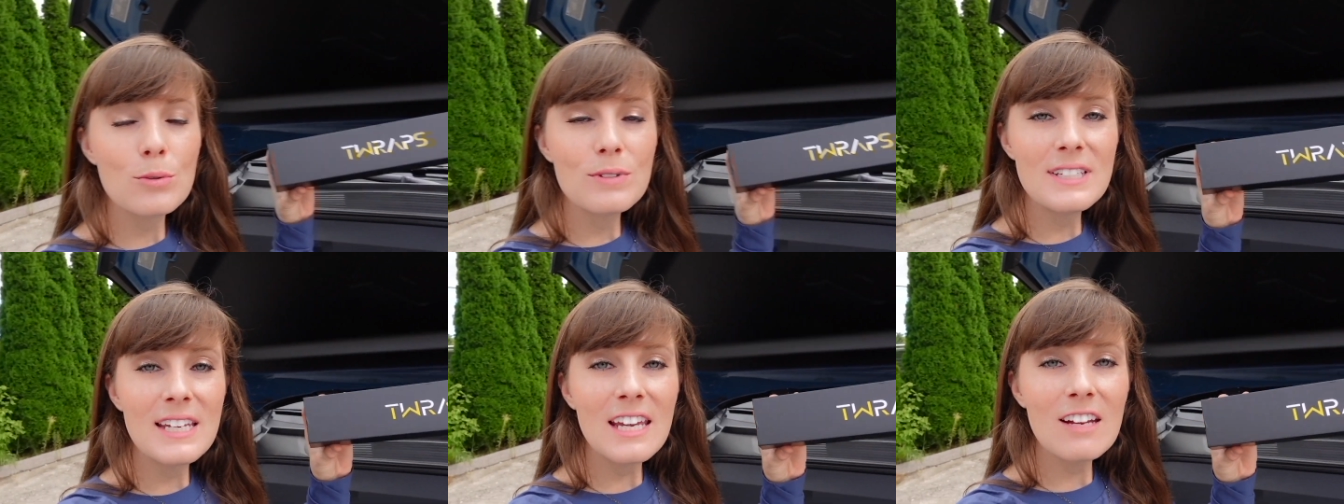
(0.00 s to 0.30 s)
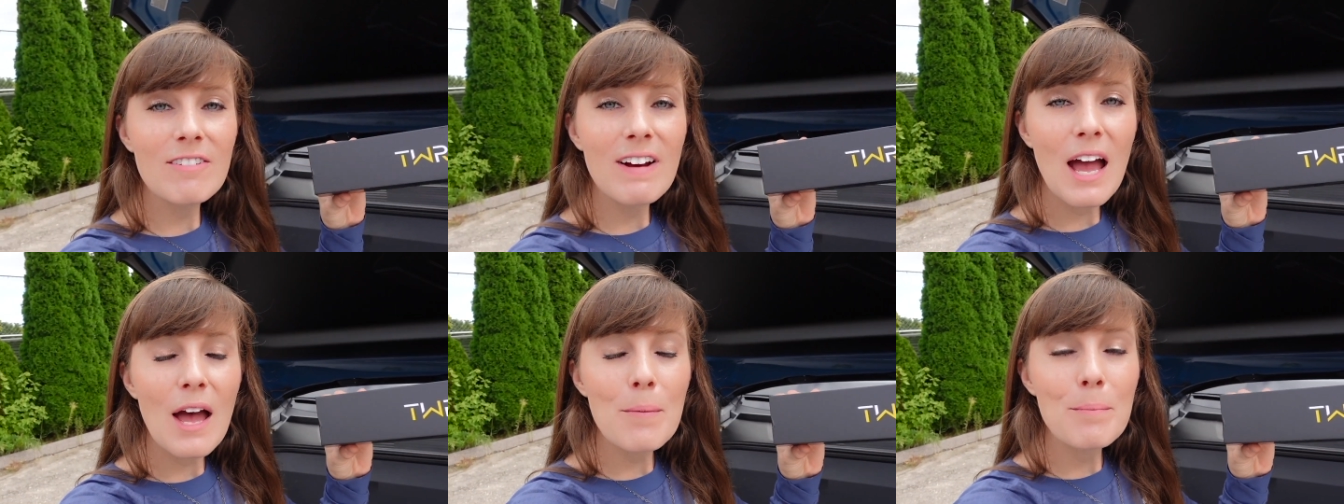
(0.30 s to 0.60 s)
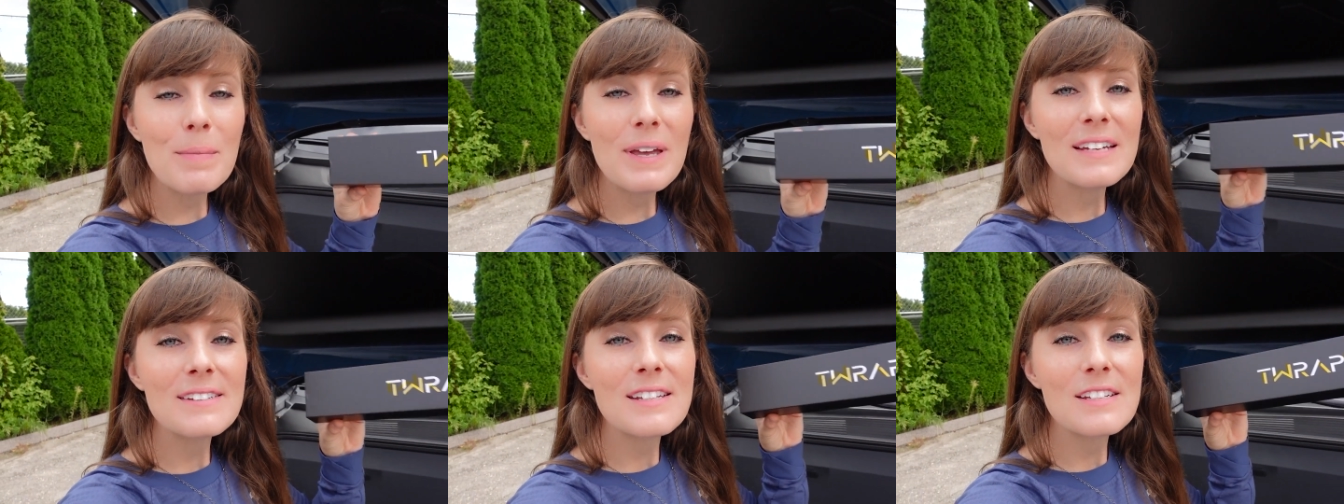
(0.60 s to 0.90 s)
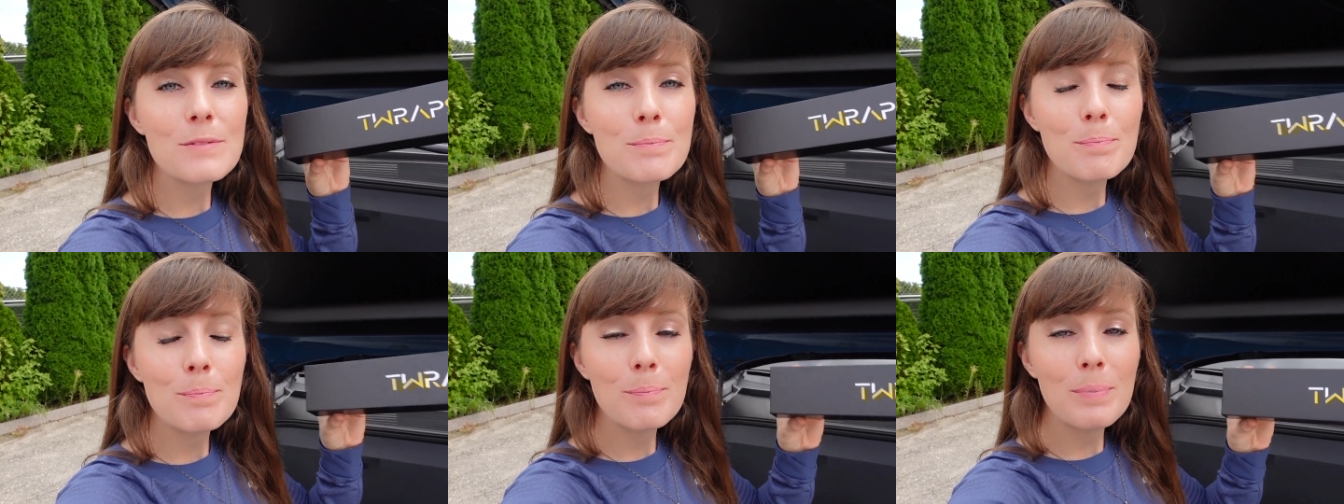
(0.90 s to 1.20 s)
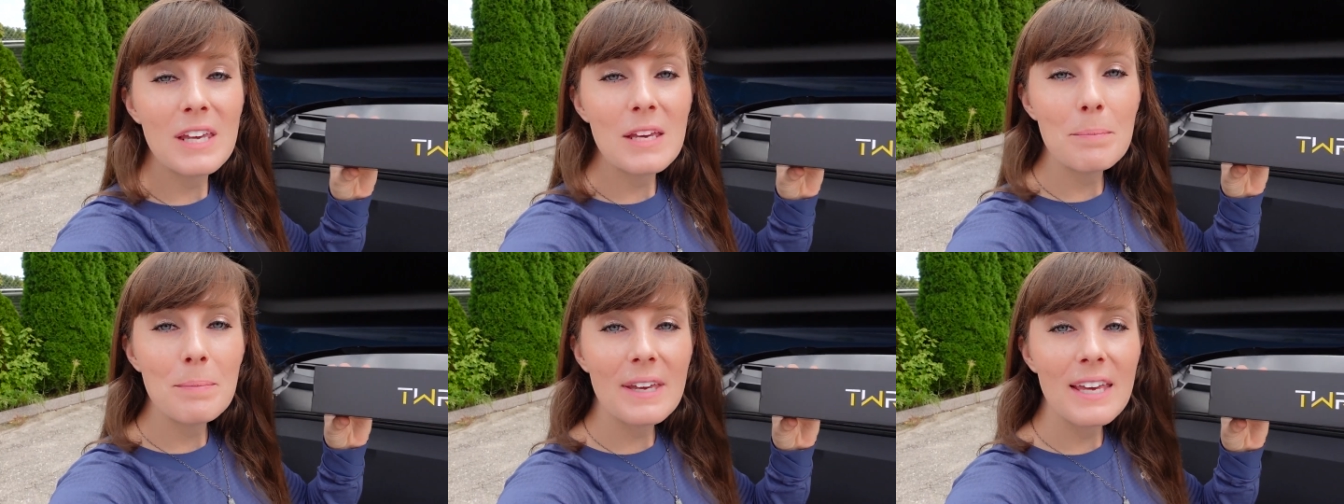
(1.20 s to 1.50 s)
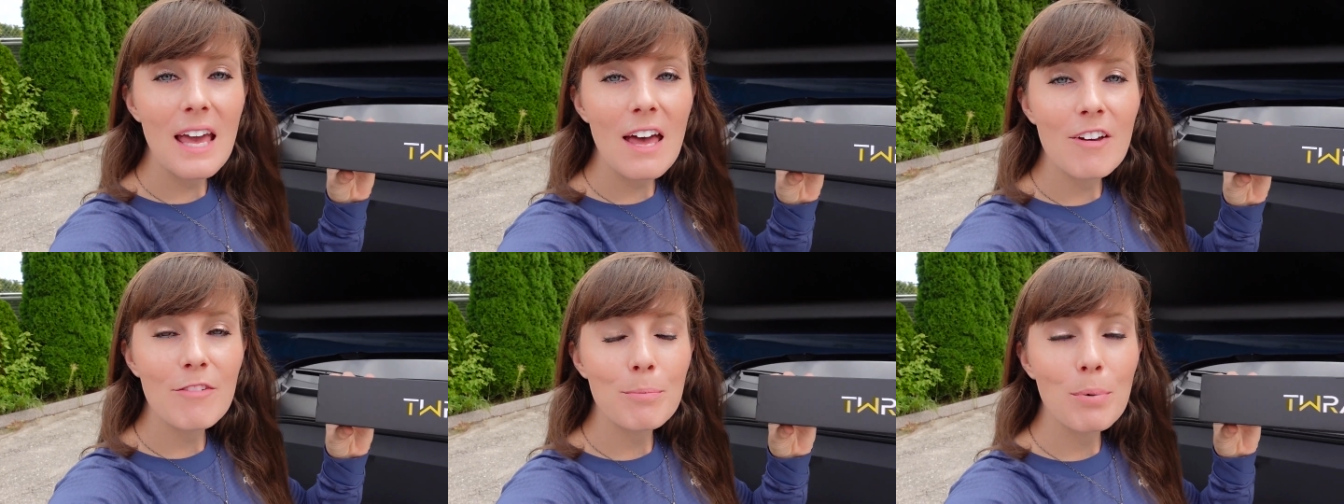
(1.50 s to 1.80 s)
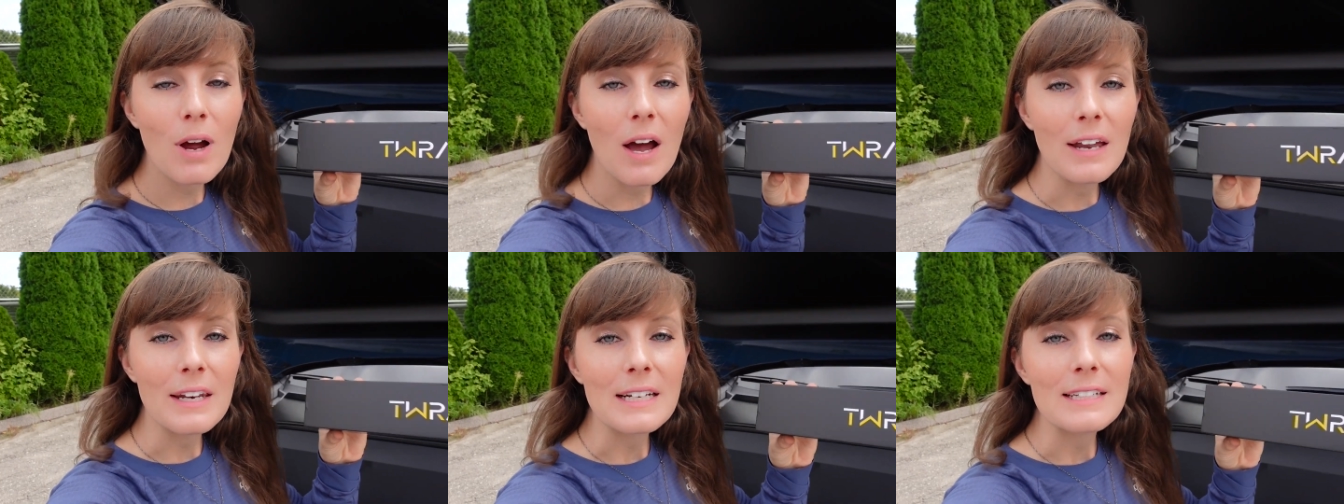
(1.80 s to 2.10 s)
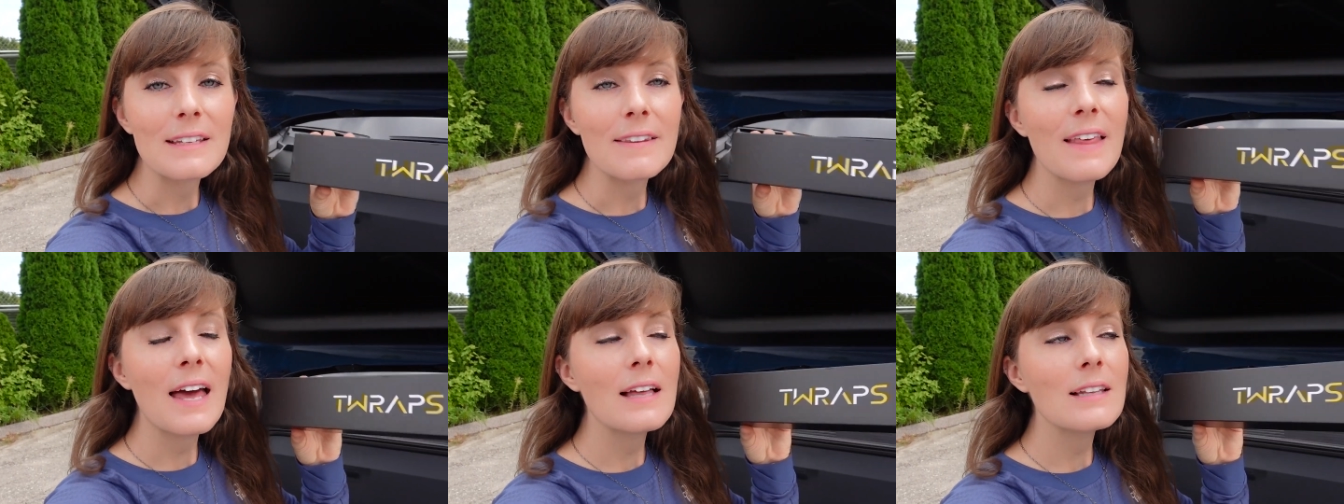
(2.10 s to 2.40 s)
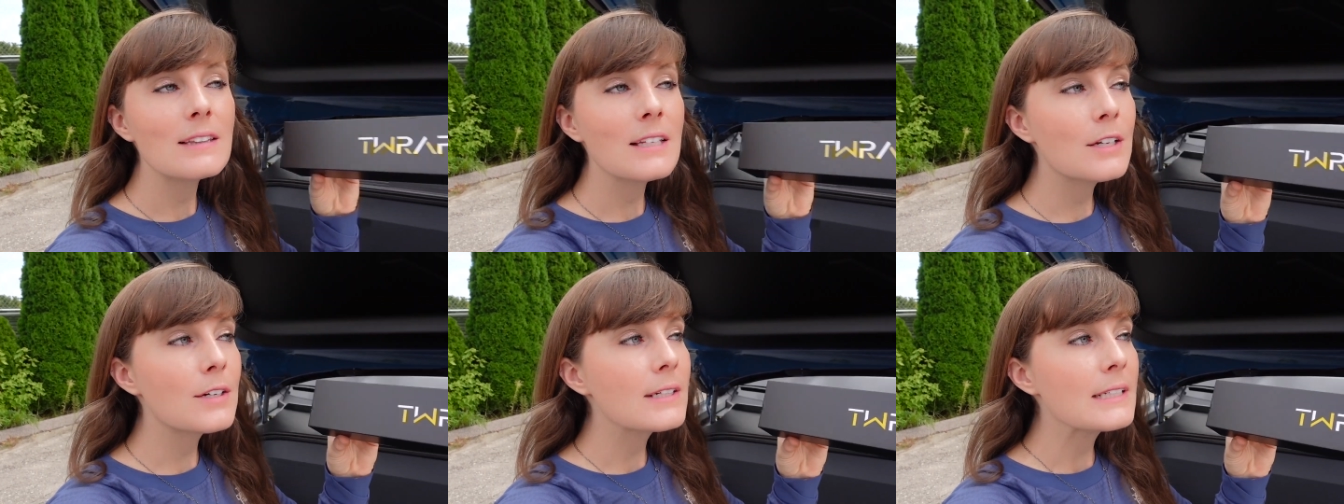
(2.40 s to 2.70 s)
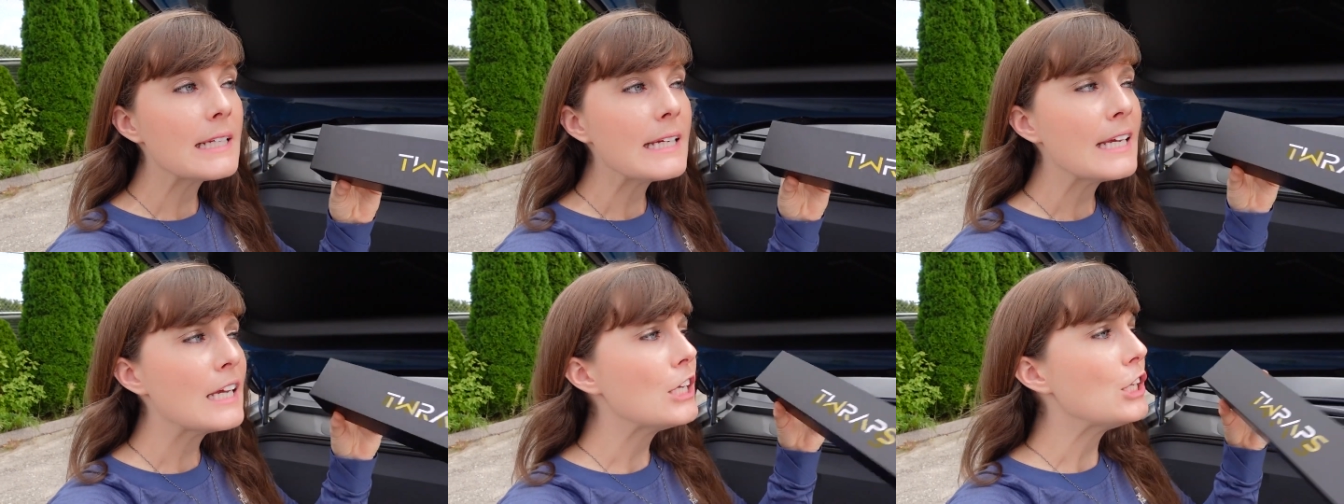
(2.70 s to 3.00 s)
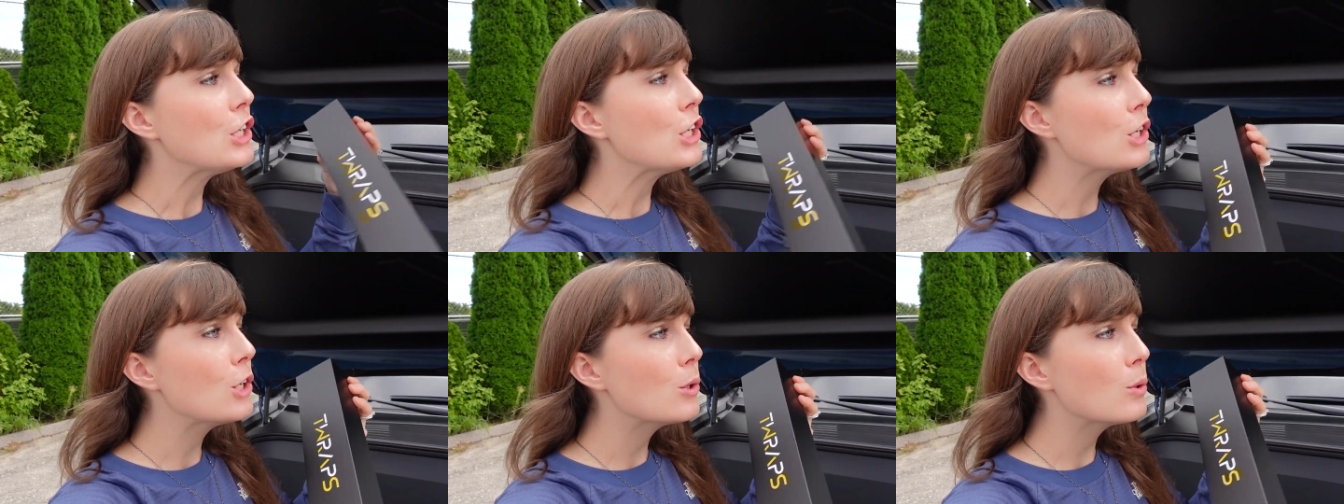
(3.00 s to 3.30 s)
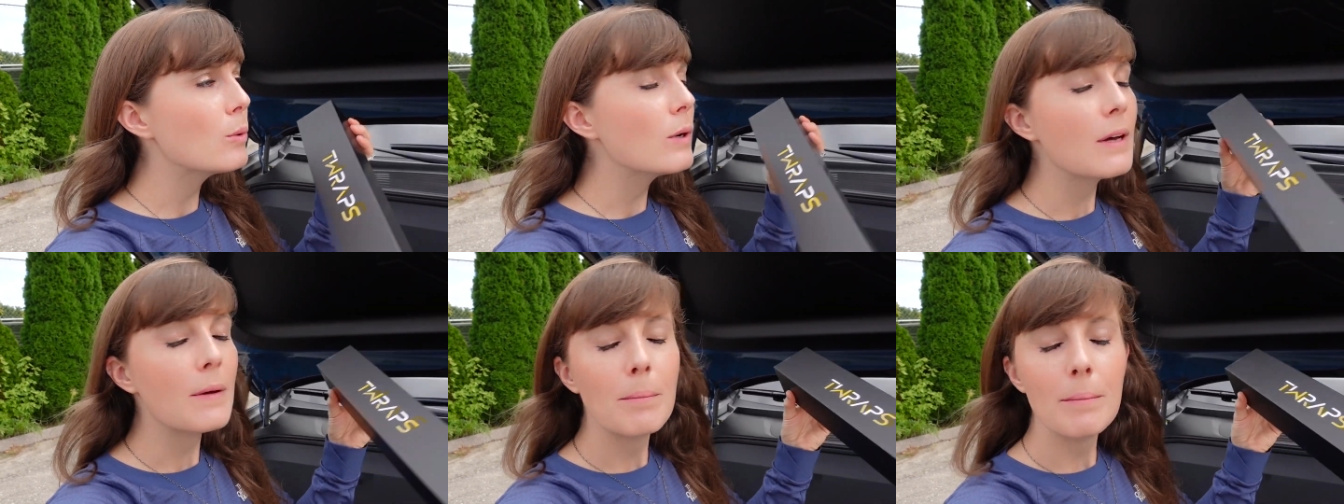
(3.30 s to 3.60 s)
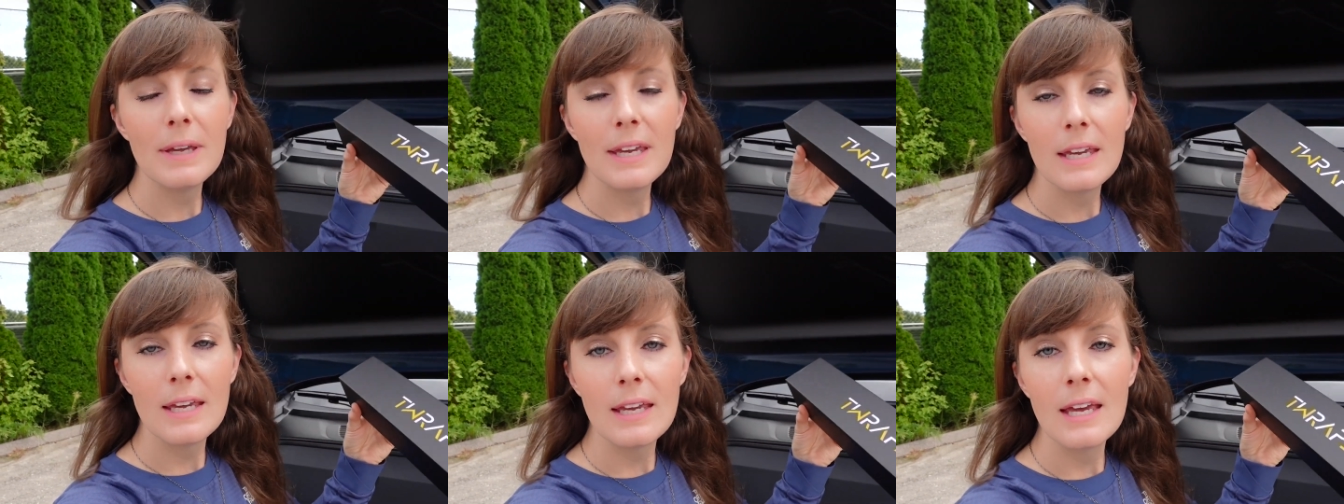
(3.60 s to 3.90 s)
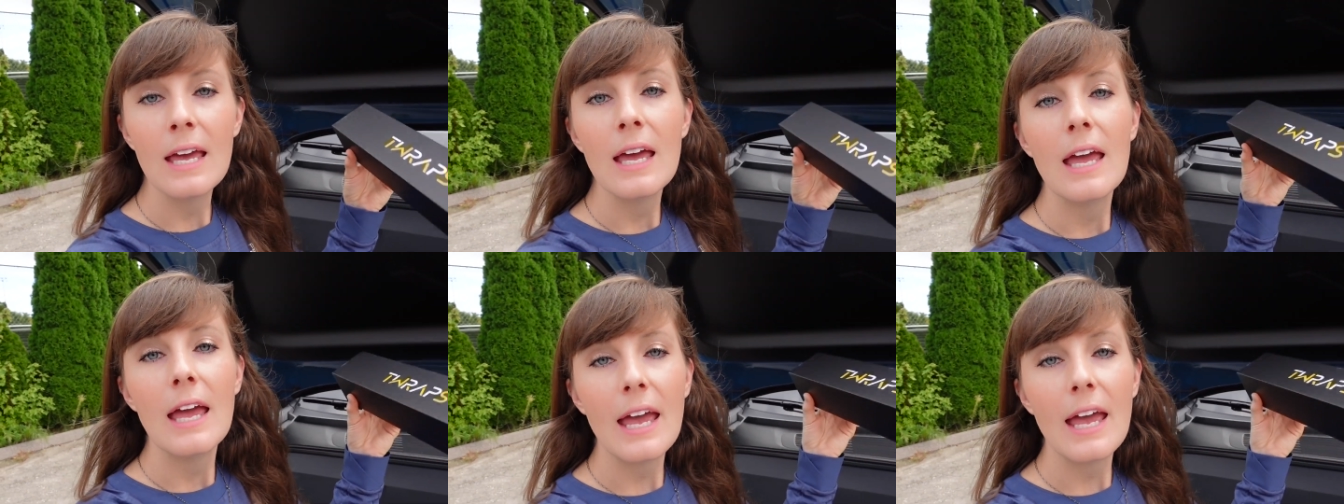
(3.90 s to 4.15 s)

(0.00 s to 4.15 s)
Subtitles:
TWRAP makes this PPF product that literally you, me,